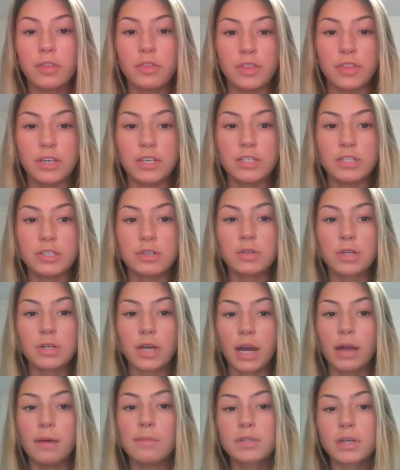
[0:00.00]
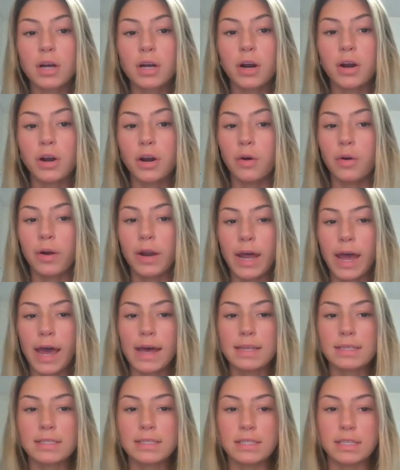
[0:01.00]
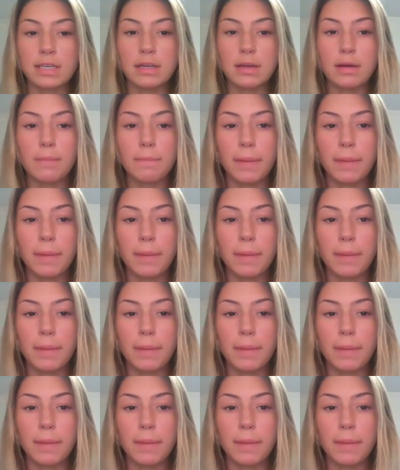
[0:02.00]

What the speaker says: These 2 types are known as the